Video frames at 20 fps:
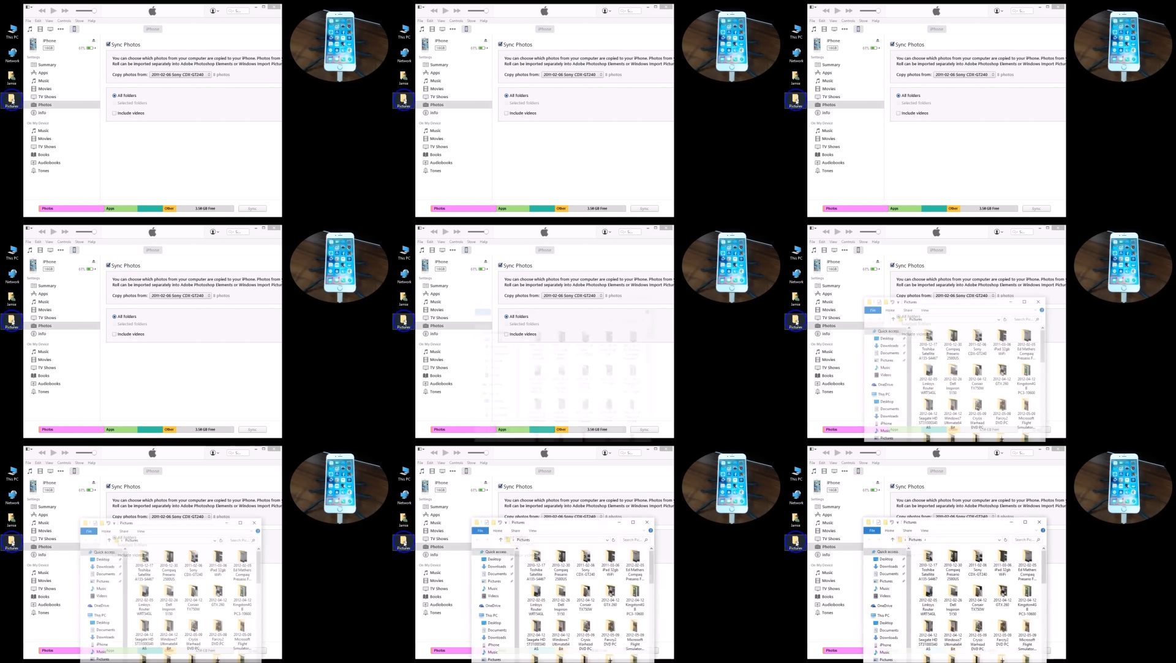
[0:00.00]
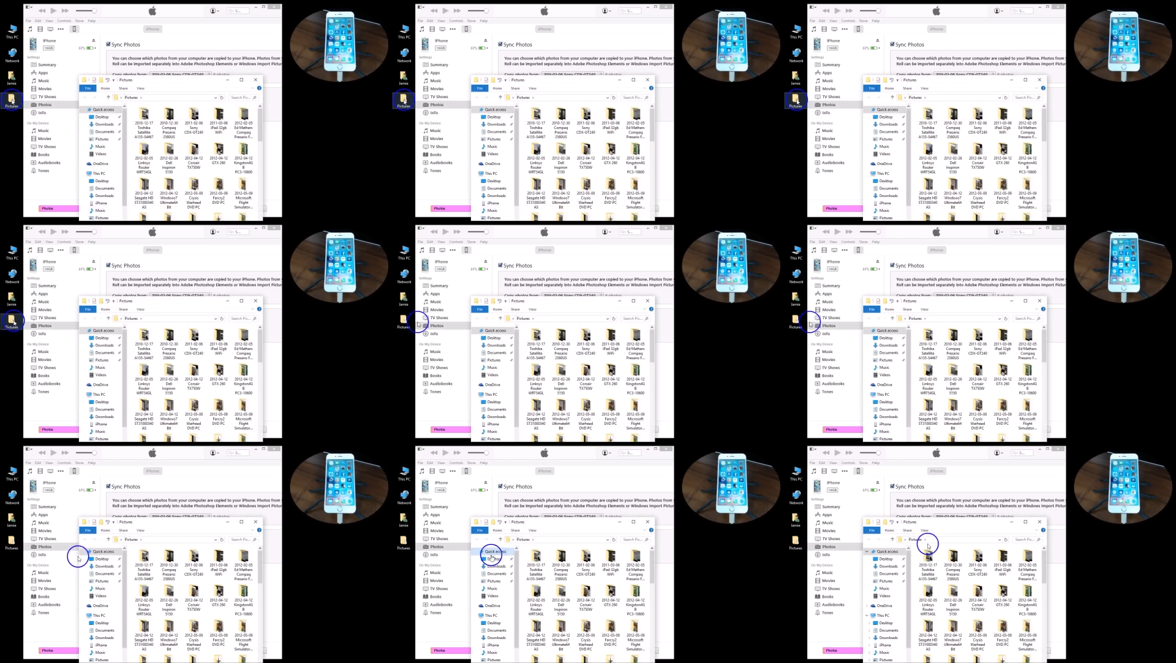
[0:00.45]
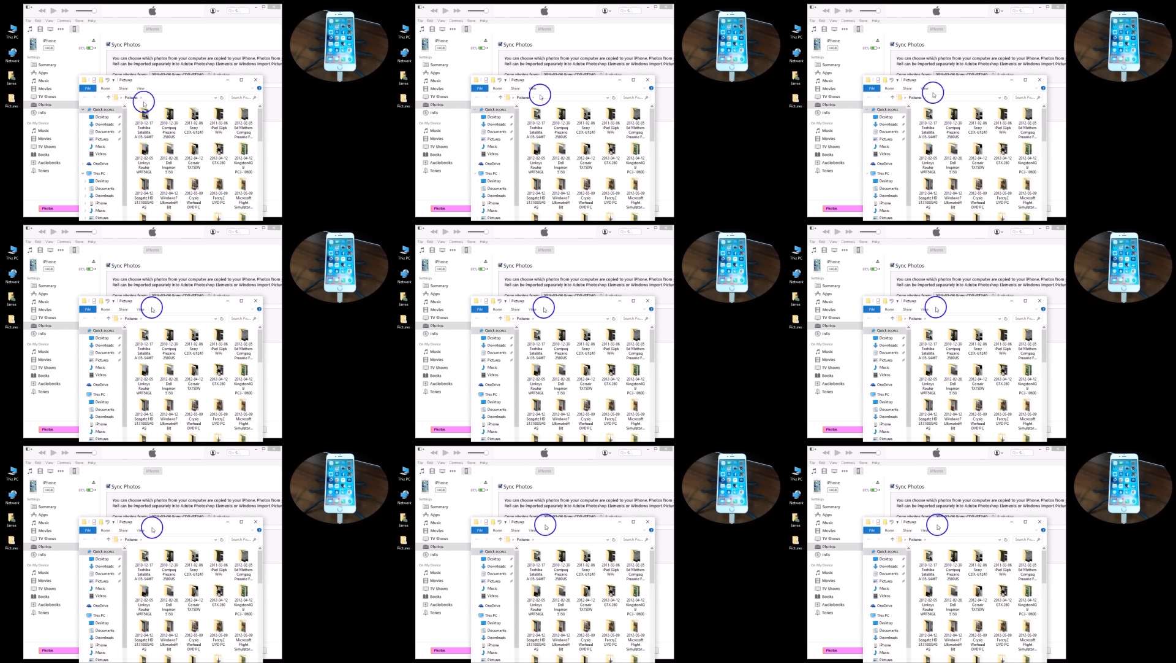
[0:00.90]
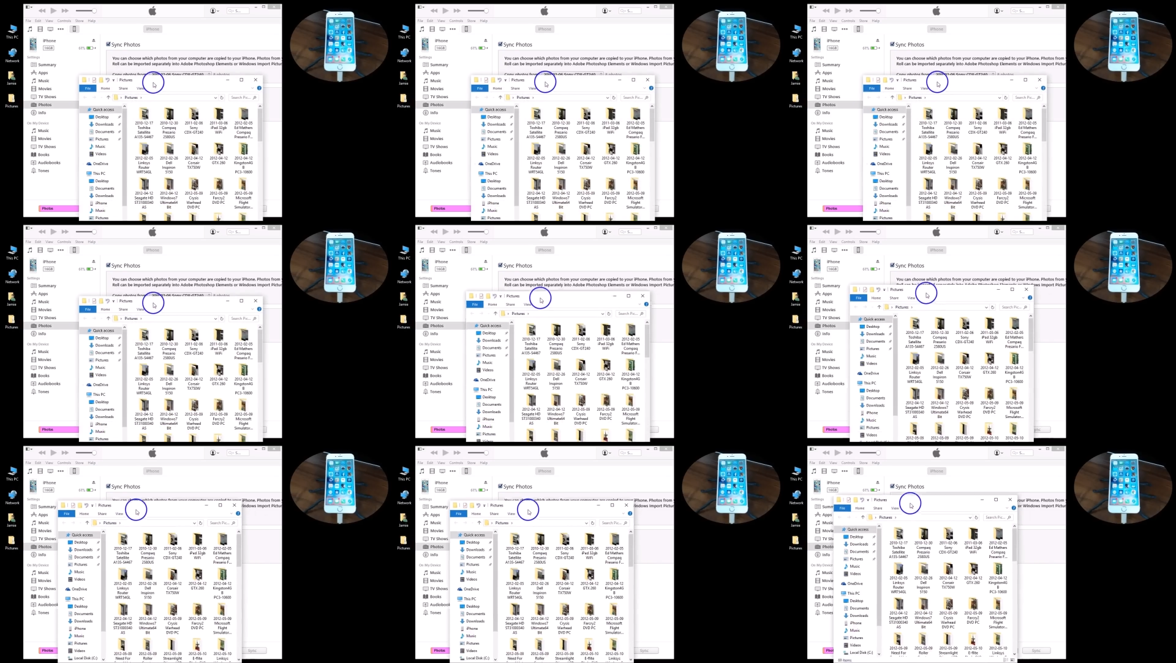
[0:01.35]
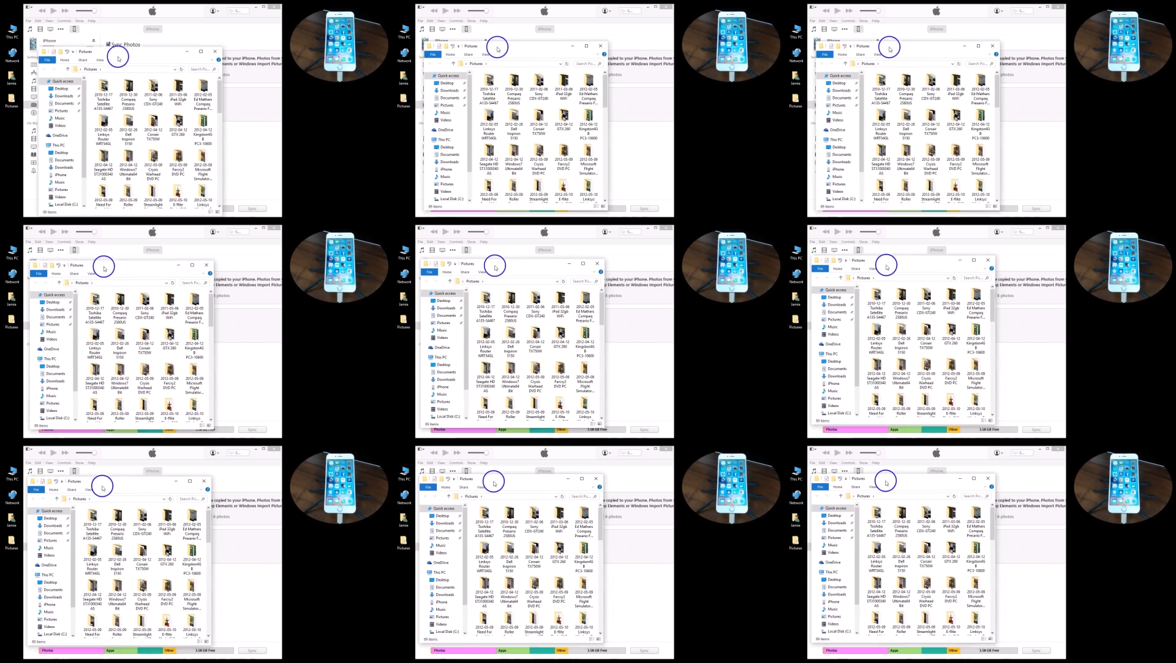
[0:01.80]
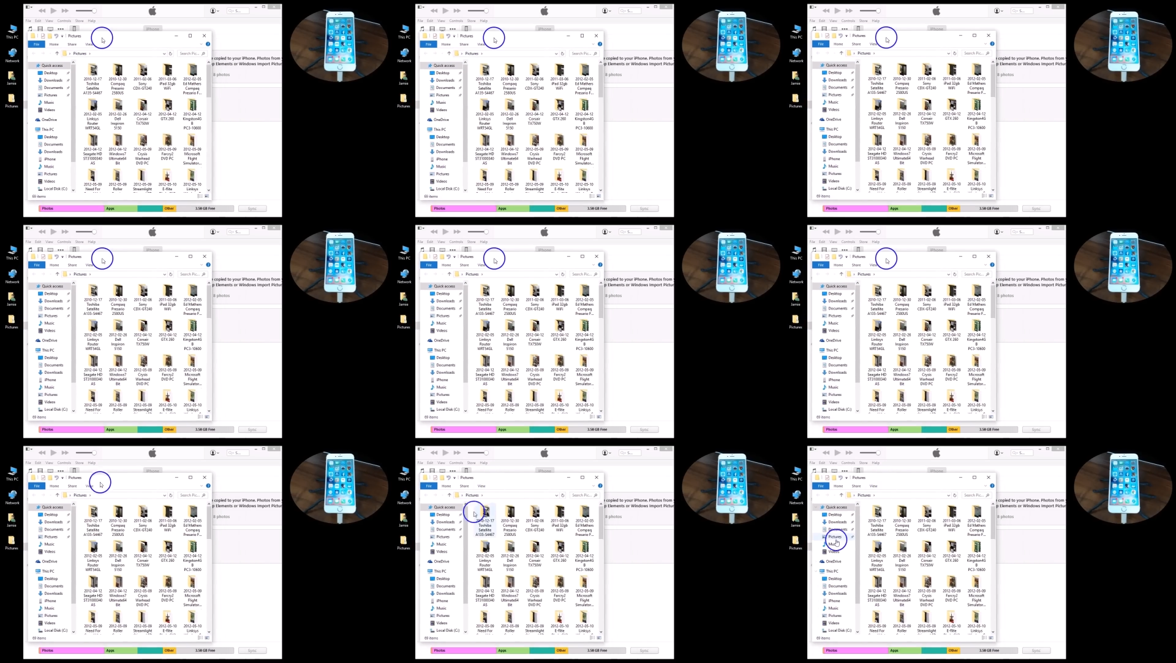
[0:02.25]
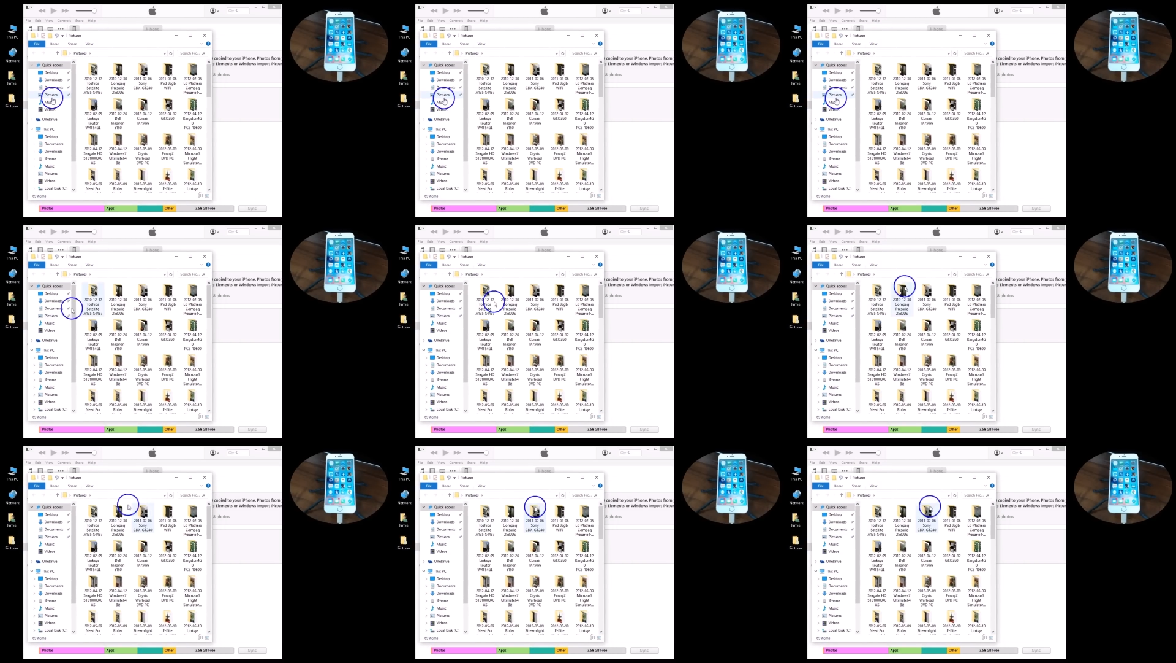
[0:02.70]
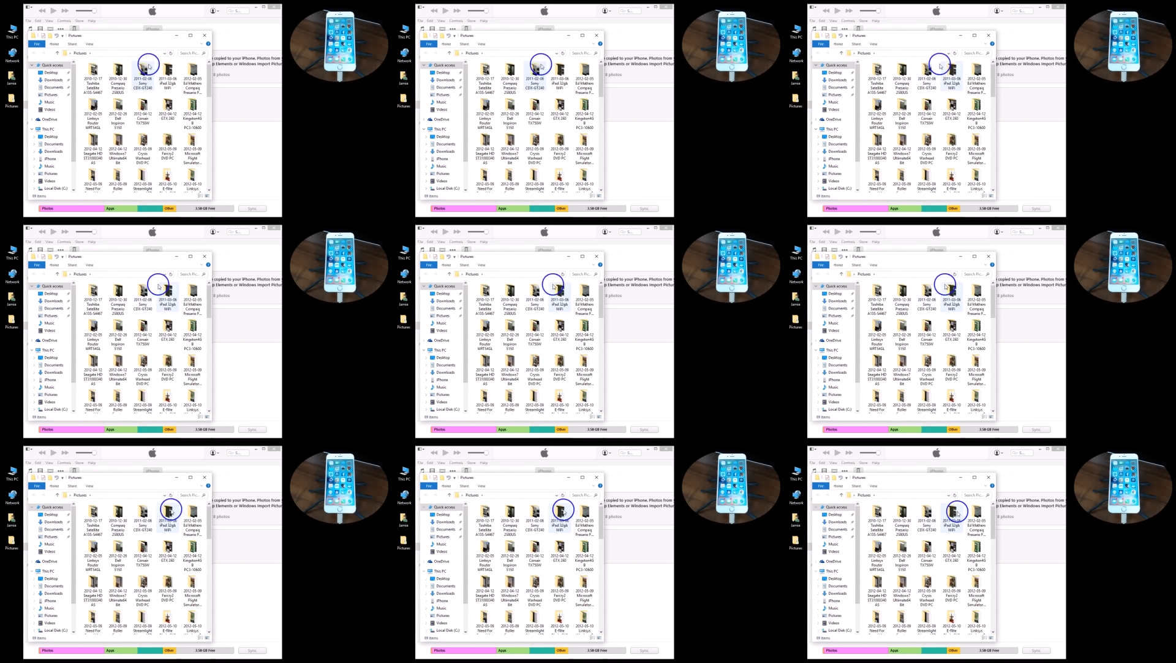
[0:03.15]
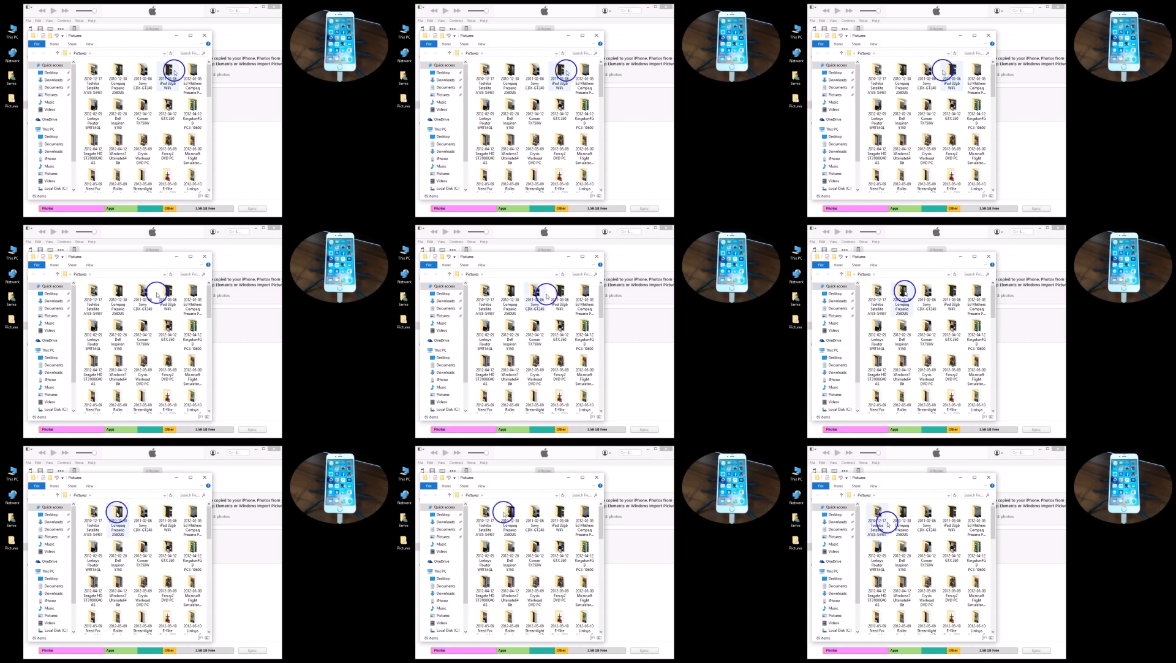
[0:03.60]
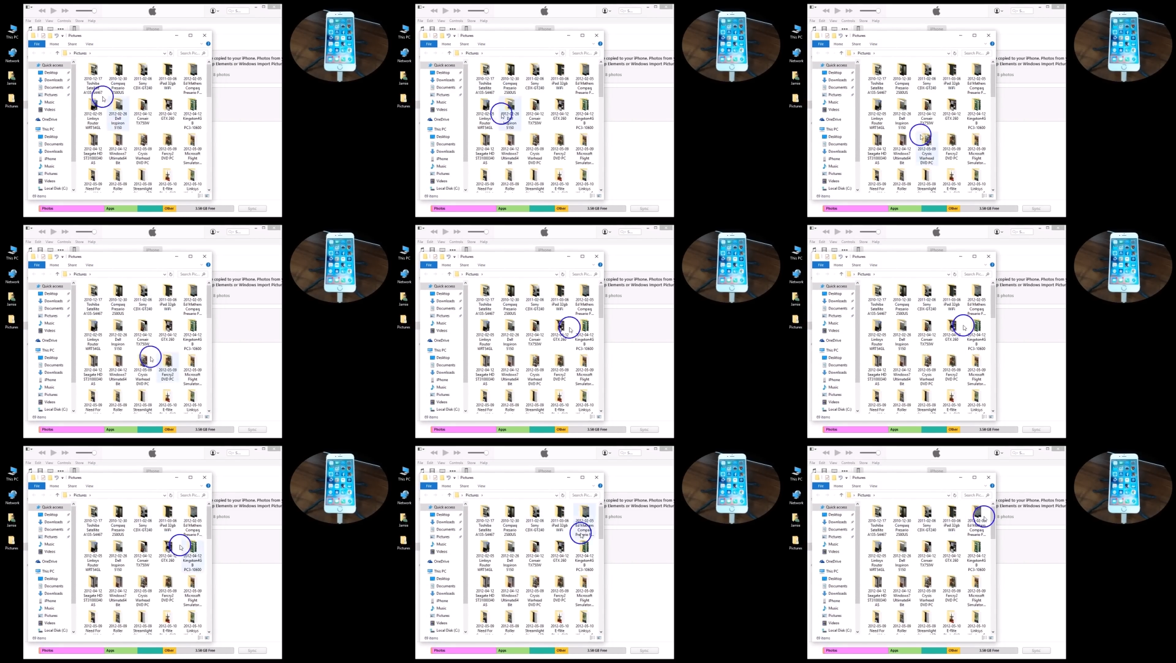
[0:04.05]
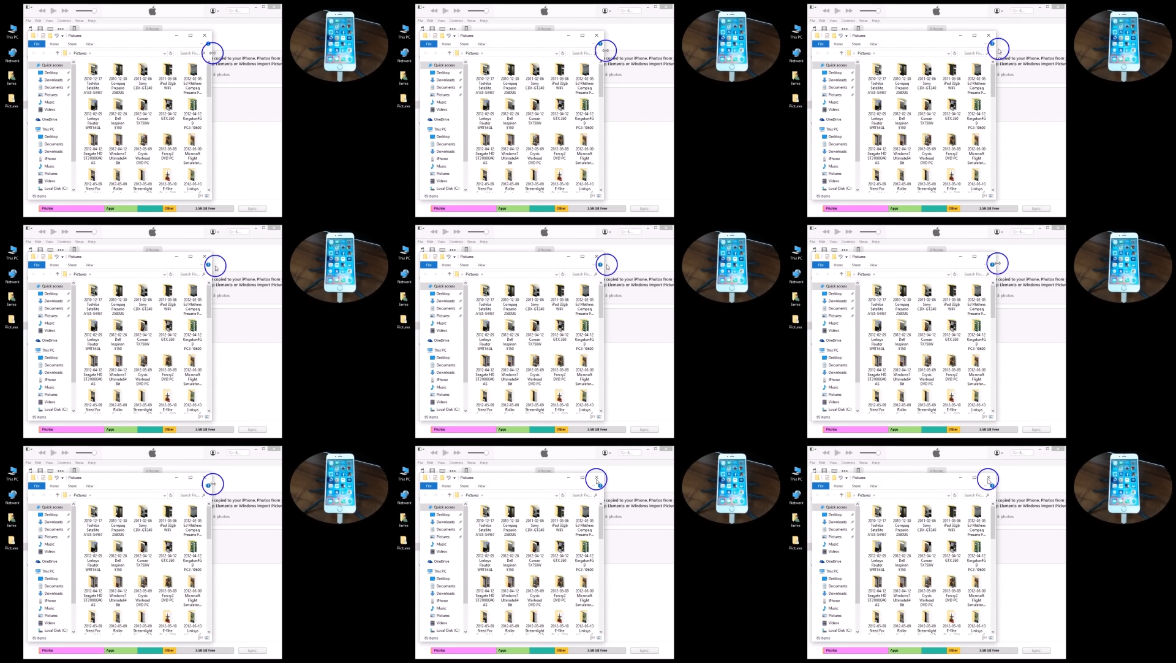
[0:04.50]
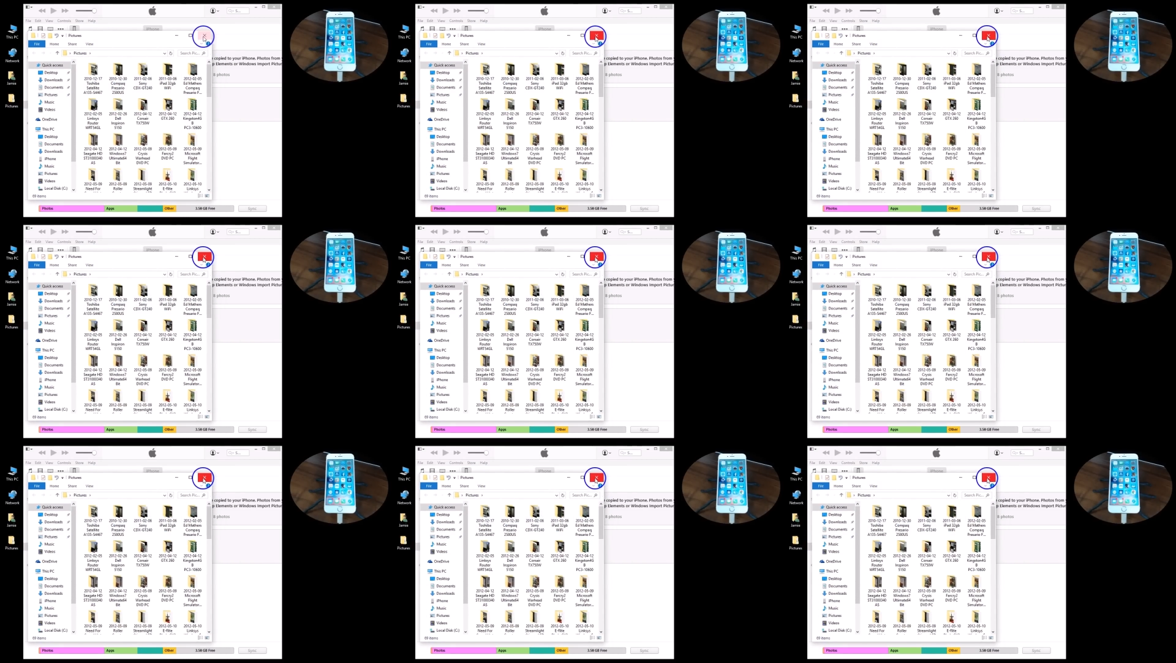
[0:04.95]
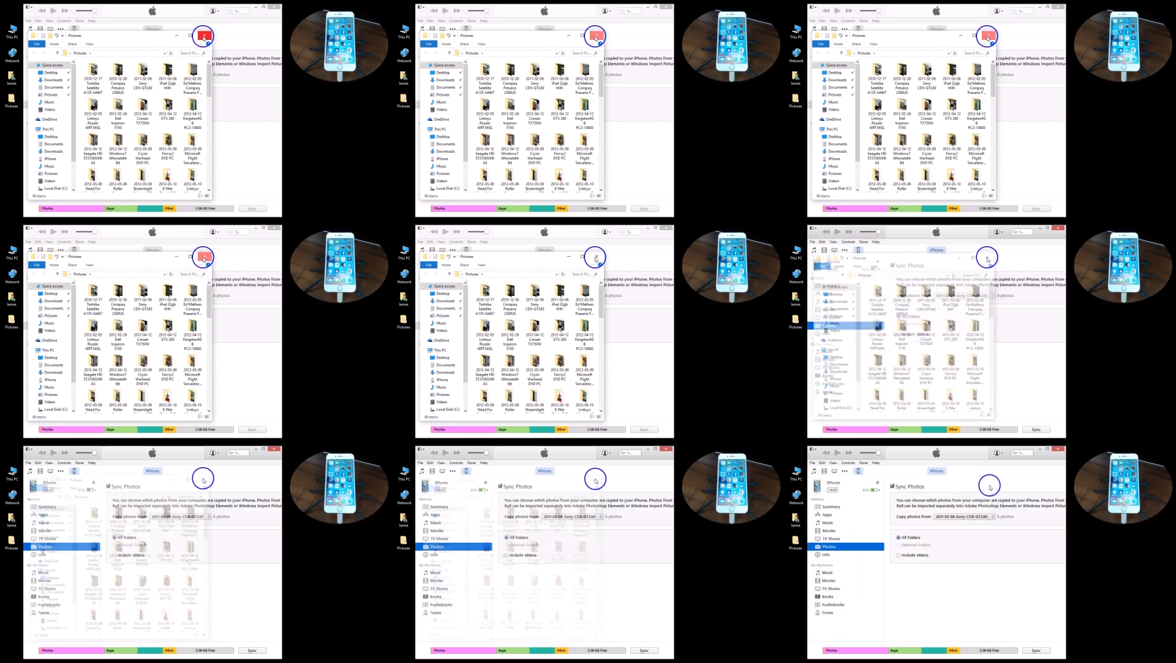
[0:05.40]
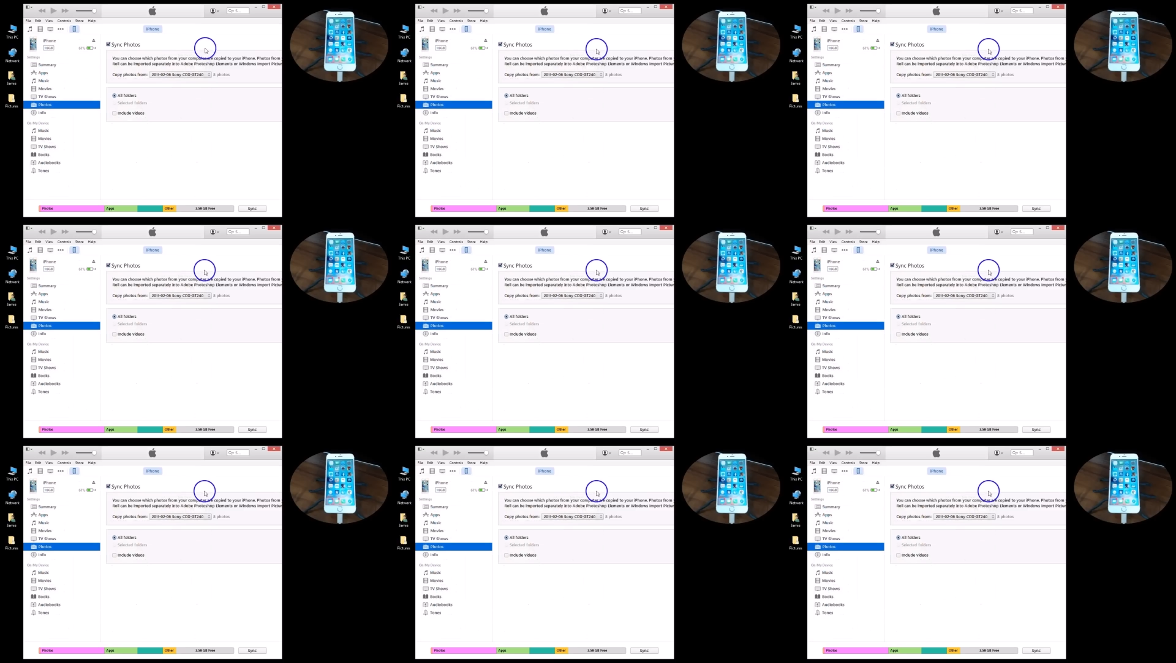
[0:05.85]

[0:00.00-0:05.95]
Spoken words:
(no speaker visible)